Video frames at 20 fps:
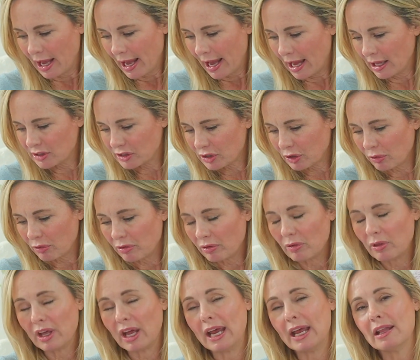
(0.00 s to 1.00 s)
And so
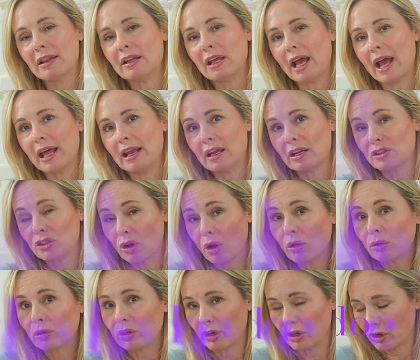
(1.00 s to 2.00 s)
In an
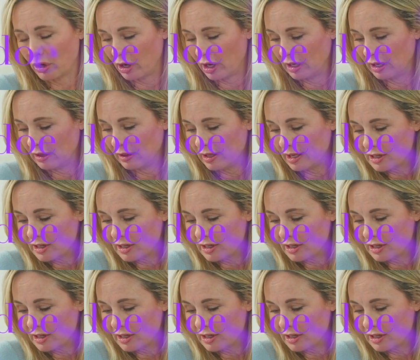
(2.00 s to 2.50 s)
adulthood,